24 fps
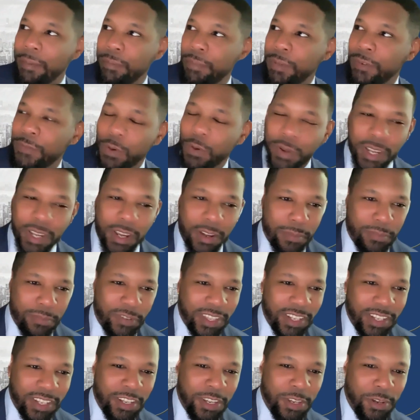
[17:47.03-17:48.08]
Before we go to
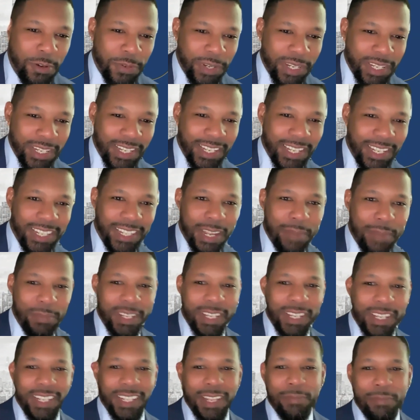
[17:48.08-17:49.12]
Brother Huey, let
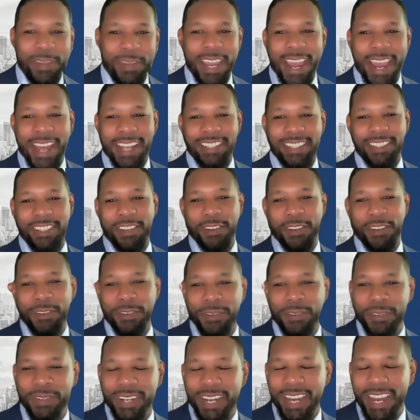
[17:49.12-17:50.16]
me ask
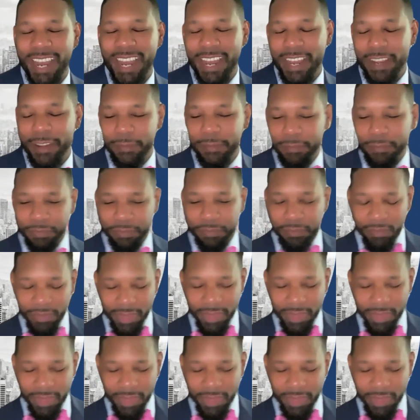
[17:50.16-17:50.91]
you kind